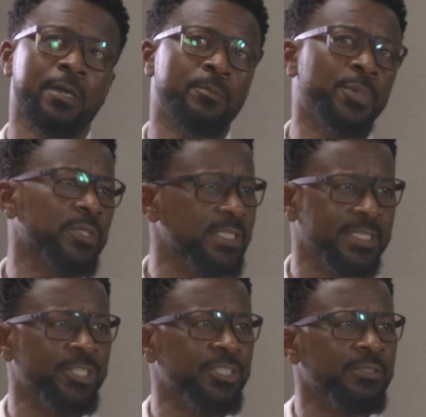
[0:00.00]
police
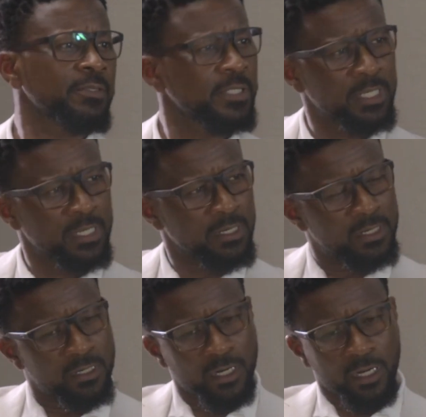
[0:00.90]
station,
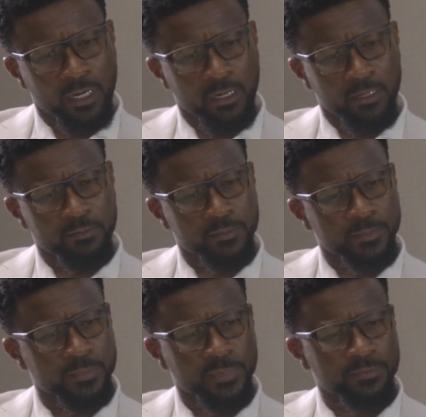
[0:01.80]

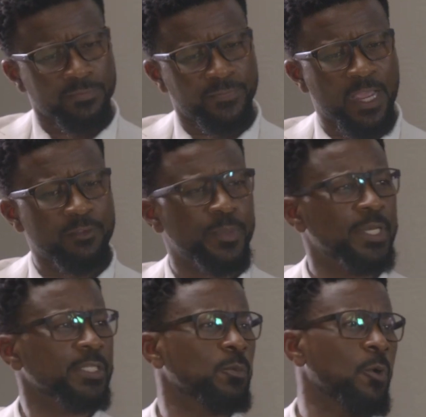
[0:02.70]
5
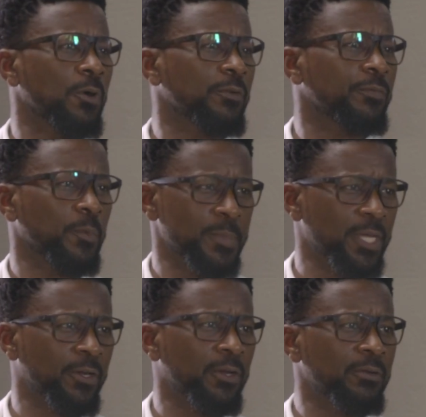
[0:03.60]
minutes walk from
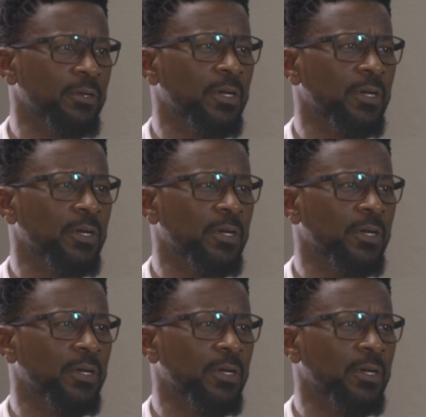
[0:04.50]
here,